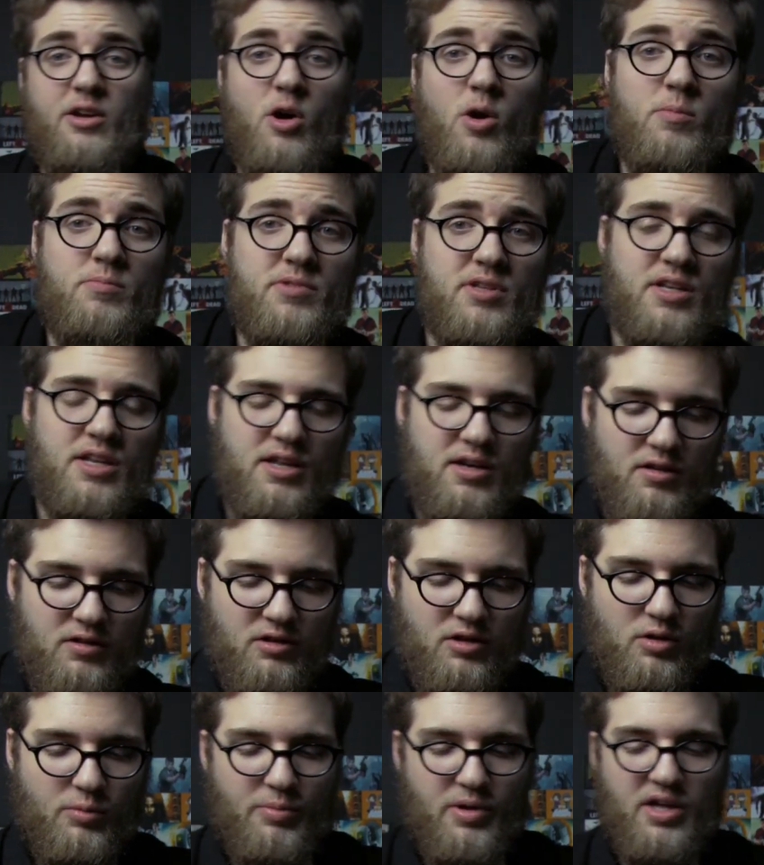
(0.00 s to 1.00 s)
I combed it in a
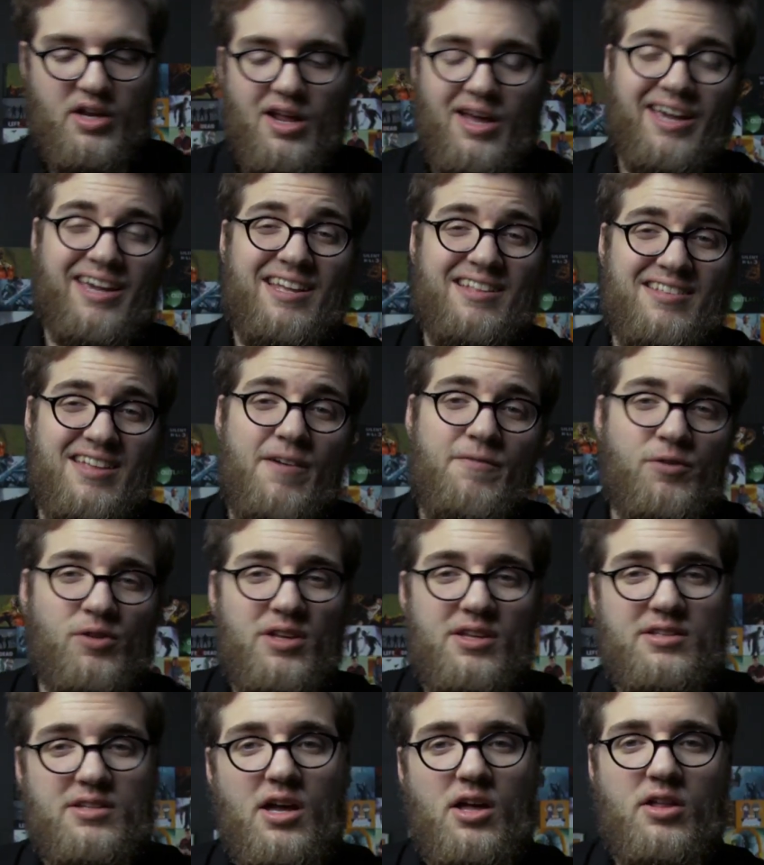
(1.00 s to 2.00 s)
little bit. I can
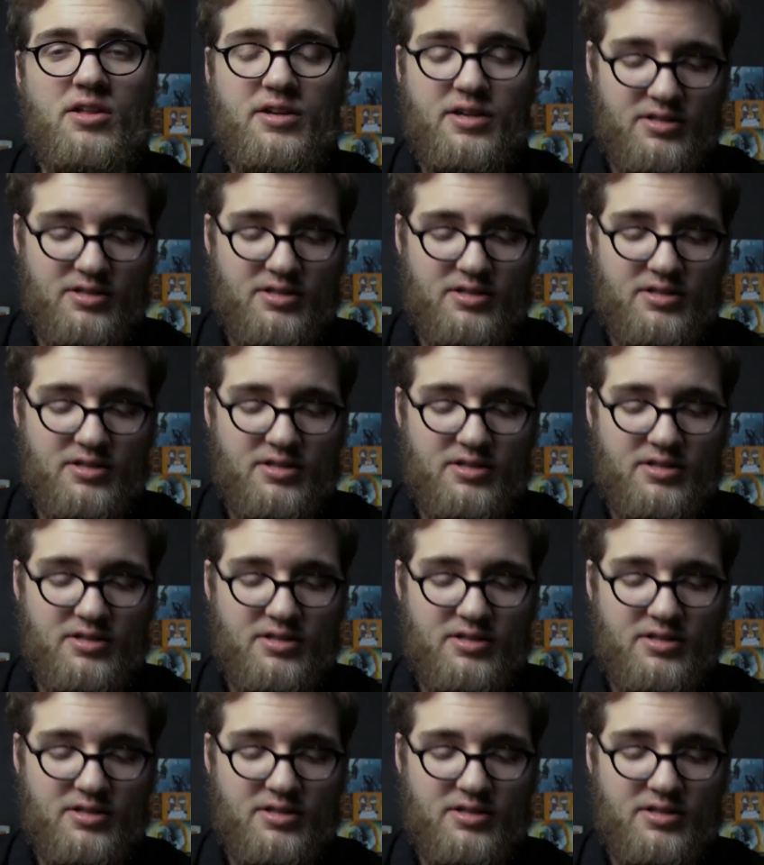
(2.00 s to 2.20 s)
definitely tell